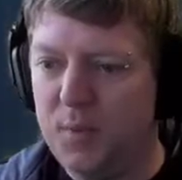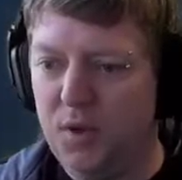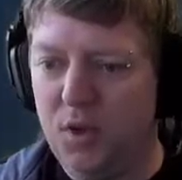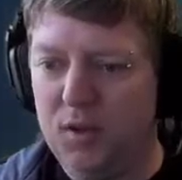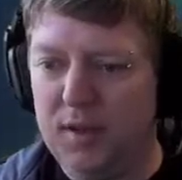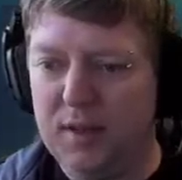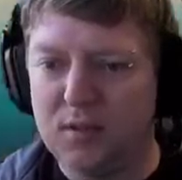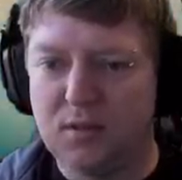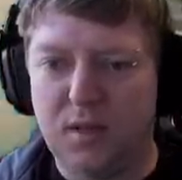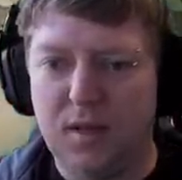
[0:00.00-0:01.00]
but not
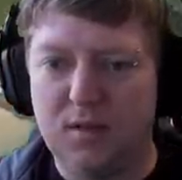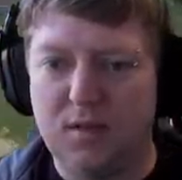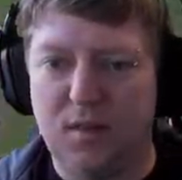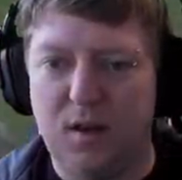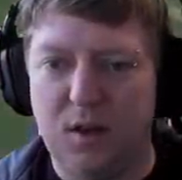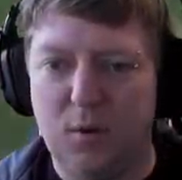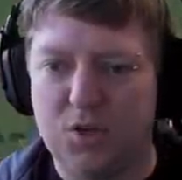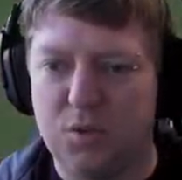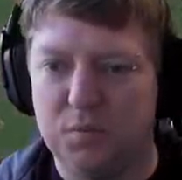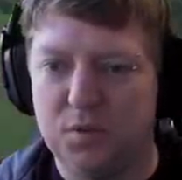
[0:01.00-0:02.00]
least is the
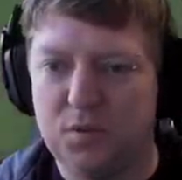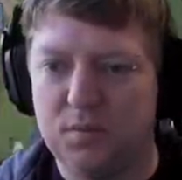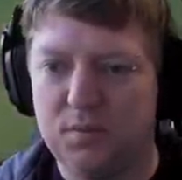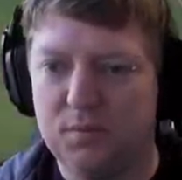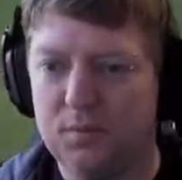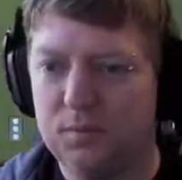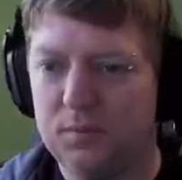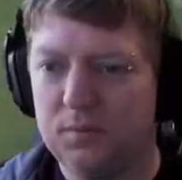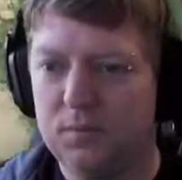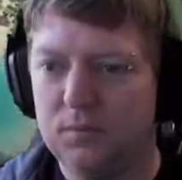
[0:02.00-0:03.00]
Lewishams.
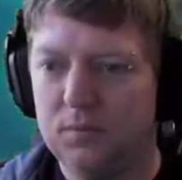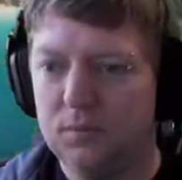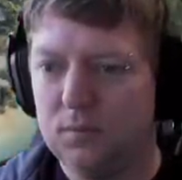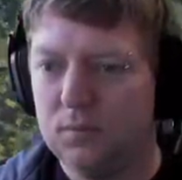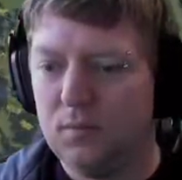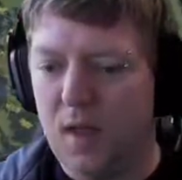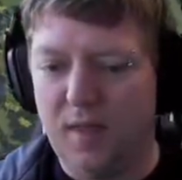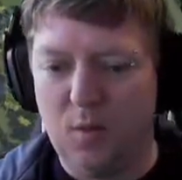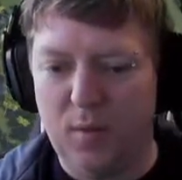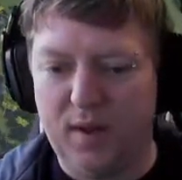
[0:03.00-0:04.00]
And
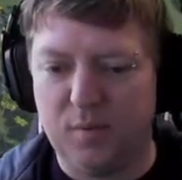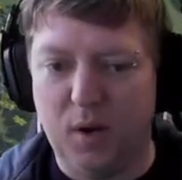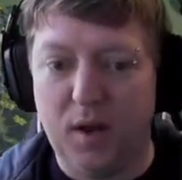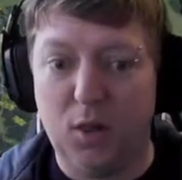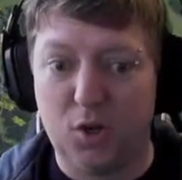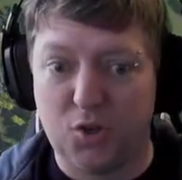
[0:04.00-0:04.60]
then we get to buy a lot of